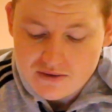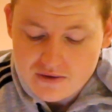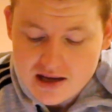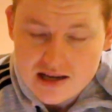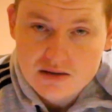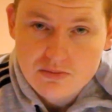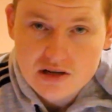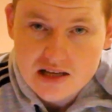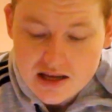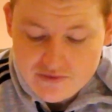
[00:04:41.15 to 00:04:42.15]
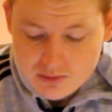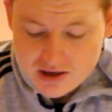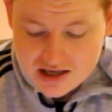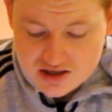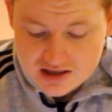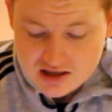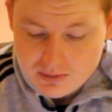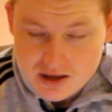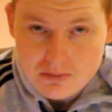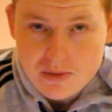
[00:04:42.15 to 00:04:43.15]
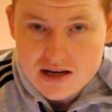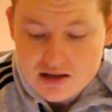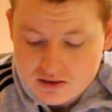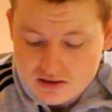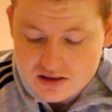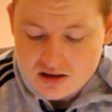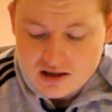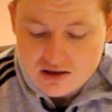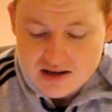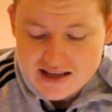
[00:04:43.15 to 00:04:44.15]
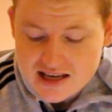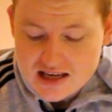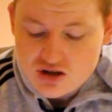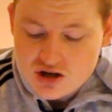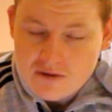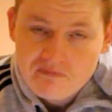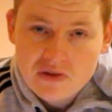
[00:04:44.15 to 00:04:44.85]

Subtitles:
I feel like it's a pretty even one, as you can tell by the betting odds, $1.90 each.